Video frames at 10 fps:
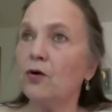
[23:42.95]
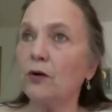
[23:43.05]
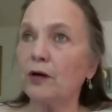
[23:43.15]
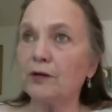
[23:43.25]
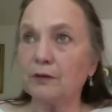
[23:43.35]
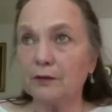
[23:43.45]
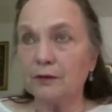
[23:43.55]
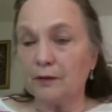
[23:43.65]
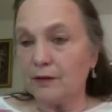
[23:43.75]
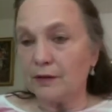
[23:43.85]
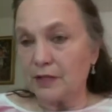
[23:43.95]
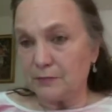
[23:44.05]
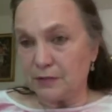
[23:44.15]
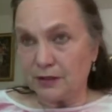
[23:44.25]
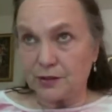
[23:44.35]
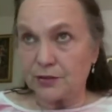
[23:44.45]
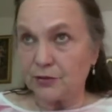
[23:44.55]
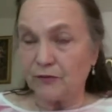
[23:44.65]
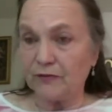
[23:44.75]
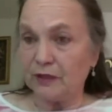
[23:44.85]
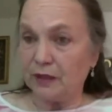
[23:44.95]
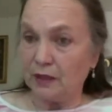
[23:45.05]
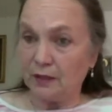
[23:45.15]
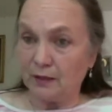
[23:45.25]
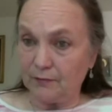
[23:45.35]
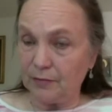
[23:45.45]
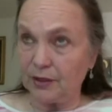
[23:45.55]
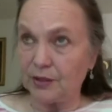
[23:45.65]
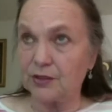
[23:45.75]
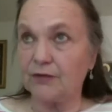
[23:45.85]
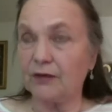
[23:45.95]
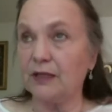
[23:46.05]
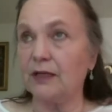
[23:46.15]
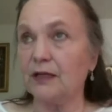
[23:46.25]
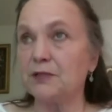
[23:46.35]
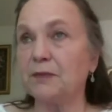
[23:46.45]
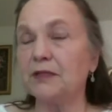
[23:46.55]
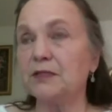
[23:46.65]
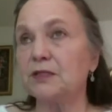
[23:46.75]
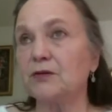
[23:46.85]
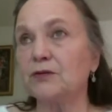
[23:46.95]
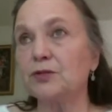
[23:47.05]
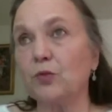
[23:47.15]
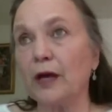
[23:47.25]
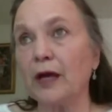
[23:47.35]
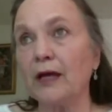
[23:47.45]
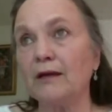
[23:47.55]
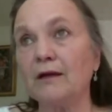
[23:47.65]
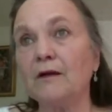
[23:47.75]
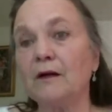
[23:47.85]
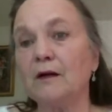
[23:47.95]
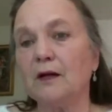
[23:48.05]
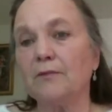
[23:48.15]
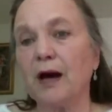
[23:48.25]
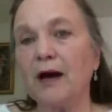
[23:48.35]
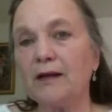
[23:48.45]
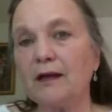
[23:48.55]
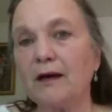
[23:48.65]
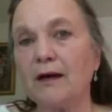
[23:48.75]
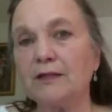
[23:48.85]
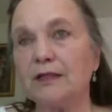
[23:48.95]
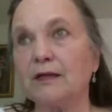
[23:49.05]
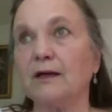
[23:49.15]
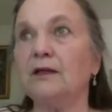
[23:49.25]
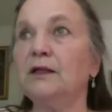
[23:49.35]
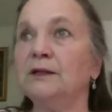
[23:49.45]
who are attempting to serve in the military that has been so swayed by the idea